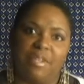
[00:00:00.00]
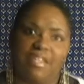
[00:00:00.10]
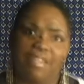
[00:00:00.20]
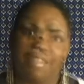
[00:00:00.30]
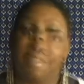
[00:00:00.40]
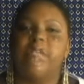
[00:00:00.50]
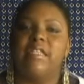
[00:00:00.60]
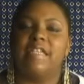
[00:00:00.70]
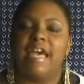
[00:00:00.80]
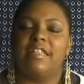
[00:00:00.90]
I wrote this
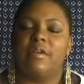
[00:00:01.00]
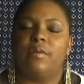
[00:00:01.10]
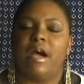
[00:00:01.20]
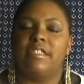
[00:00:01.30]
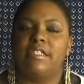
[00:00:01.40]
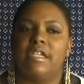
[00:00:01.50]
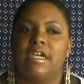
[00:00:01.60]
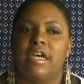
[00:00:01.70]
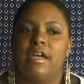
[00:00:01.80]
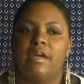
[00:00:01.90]
piece after watching
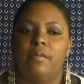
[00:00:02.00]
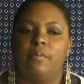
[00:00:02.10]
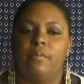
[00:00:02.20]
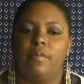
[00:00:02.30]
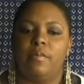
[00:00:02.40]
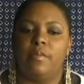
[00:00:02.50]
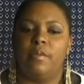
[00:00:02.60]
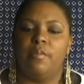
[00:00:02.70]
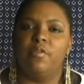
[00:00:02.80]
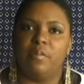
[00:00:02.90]
the
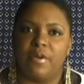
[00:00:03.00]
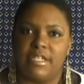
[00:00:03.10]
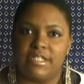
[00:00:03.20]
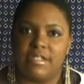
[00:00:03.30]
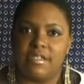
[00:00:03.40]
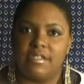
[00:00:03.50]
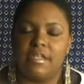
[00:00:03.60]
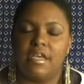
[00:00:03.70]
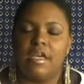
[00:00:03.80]
movie Precious.